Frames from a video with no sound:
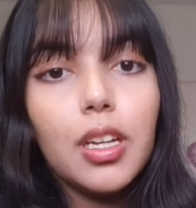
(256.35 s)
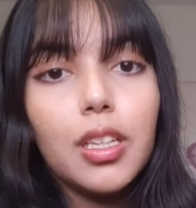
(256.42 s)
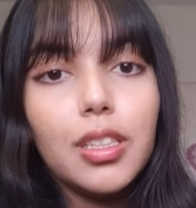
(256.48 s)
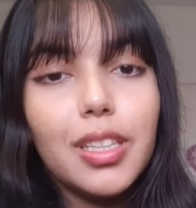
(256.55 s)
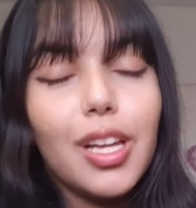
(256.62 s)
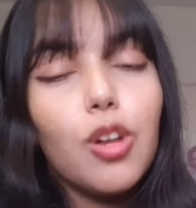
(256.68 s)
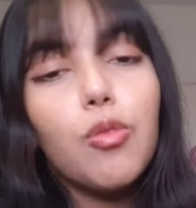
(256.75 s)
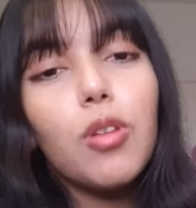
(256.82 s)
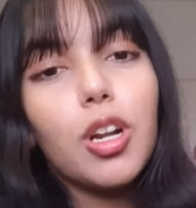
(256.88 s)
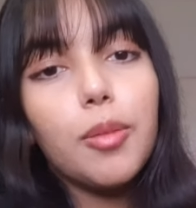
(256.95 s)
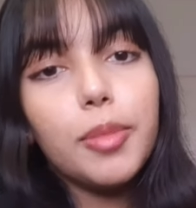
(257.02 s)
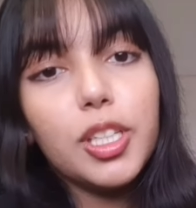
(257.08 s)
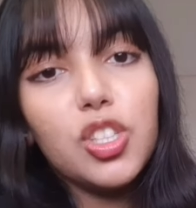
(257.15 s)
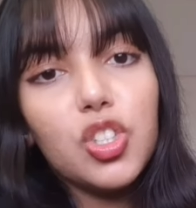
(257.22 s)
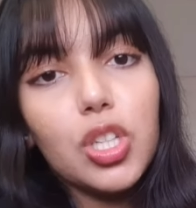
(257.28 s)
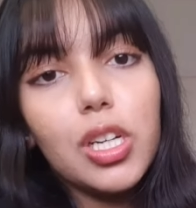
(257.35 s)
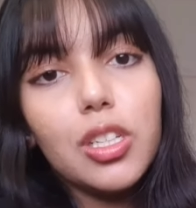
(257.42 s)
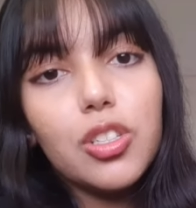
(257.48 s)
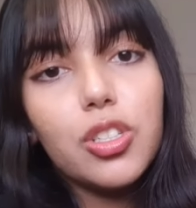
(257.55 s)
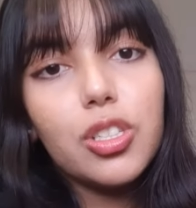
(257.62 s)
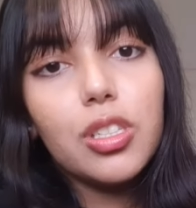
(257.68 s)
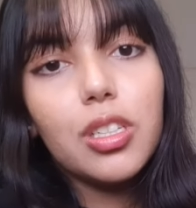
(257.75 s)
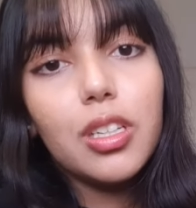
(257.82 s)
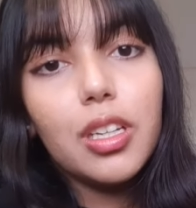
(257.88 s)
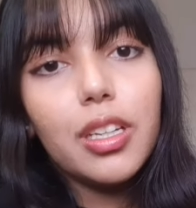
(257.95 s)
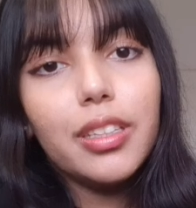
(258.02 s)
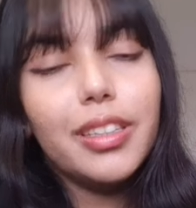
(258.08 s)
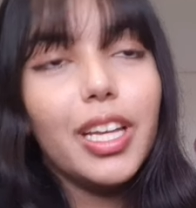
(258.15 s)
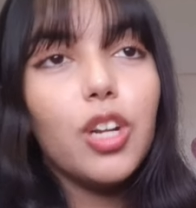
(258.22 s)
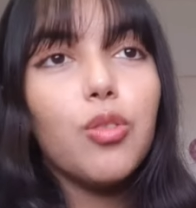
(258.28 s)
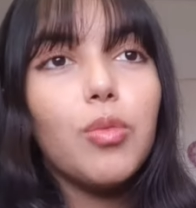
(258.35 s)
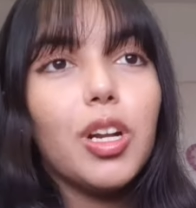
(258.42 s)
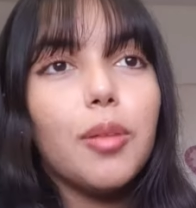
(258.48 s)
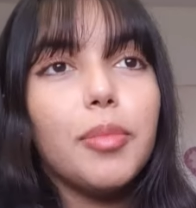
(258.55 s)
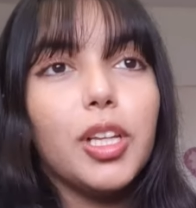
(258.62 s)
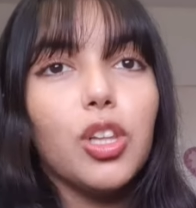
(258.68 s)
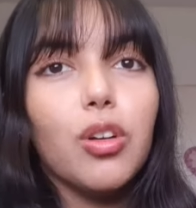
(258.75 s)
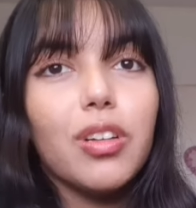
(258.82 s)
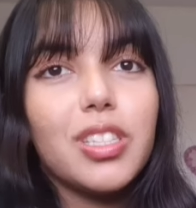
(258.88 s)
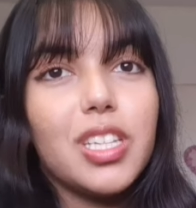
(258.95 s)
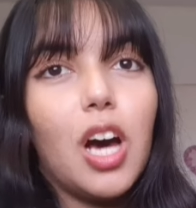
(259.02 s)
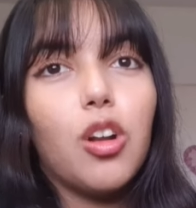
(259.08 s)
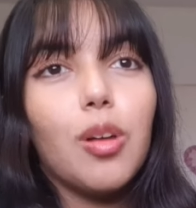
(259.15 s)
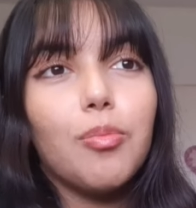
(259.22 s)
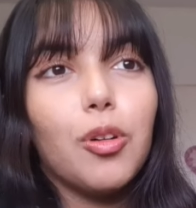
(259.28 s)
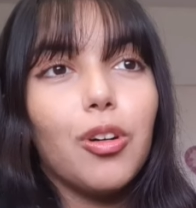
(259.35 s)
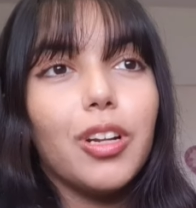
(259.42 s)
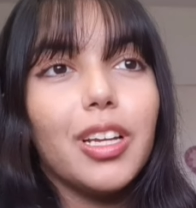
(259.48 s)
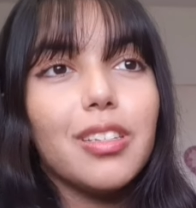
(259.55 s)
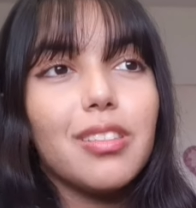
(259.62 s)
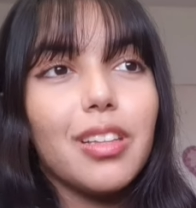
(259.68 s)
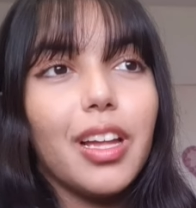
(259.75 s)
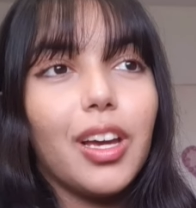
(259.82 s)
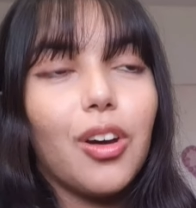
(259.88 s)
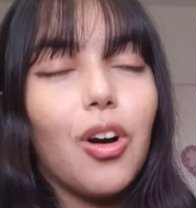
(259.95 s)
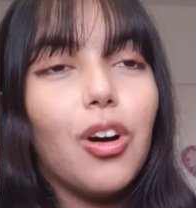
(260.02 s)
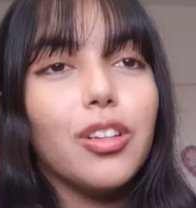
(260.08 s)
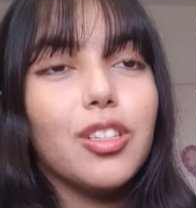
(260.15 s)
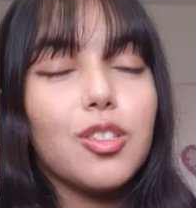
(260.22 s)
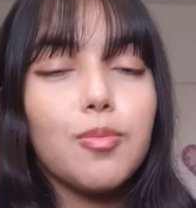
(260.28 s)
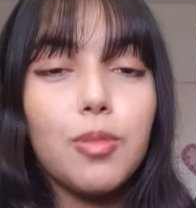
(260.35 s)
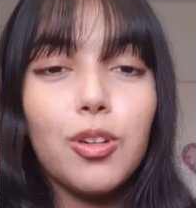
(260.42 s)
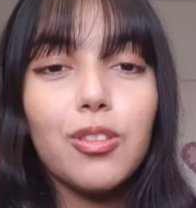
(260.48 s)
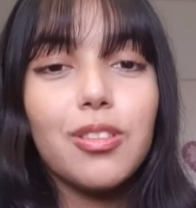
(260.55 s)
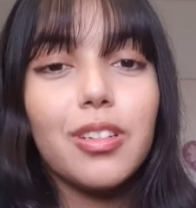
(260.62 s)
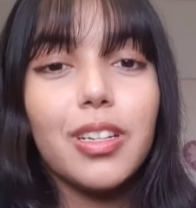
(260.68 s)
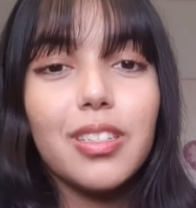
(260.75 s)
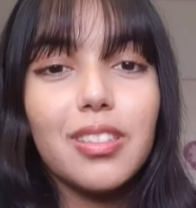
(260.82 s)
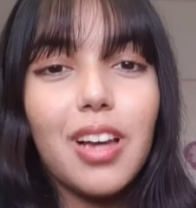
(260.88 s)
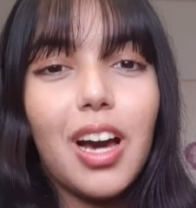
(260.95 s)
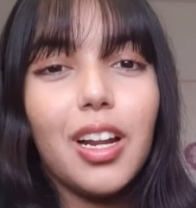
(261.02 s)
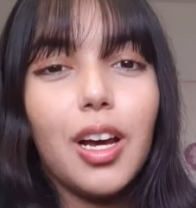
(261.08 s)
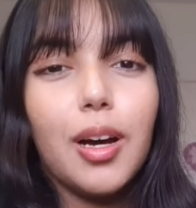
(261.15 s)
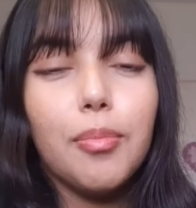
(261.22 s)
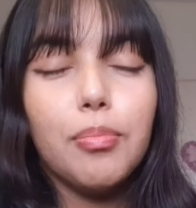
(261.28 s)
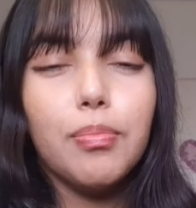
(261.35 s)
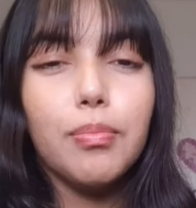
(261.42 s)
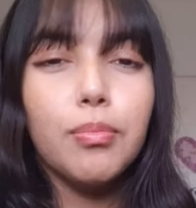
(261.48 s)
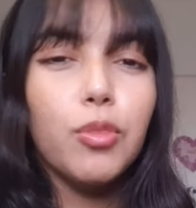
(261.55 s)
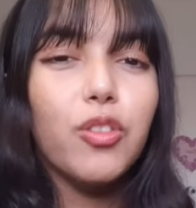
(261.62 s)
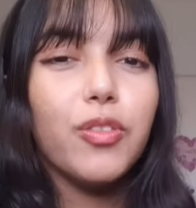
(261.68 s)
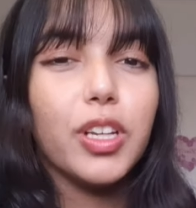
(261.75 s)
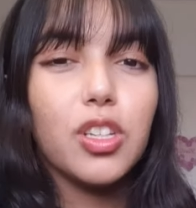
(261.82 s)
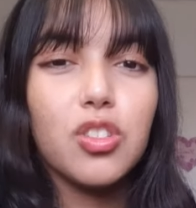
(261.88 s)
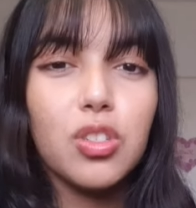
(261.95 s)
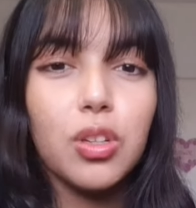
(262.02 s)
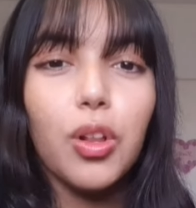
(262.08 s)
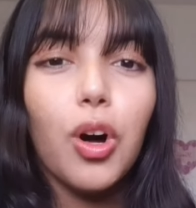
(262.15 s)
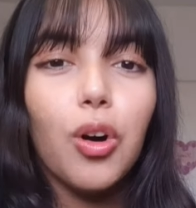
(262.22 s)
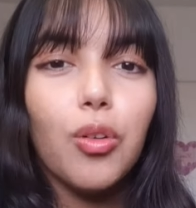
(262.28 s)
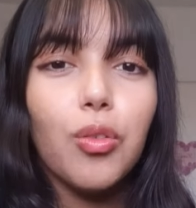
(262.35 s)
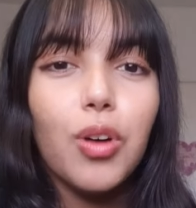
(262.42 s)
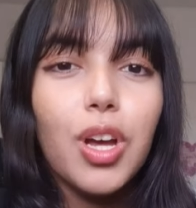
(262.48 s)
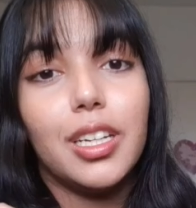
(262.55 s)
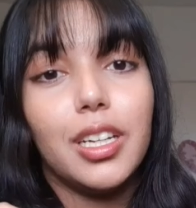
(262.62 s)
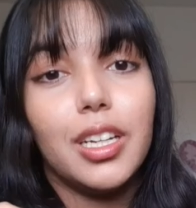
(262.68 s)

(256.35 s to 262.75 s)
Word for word: They don't want to be judged. They don't want to be looked down upon as like, oh, this person is kind of moving slow.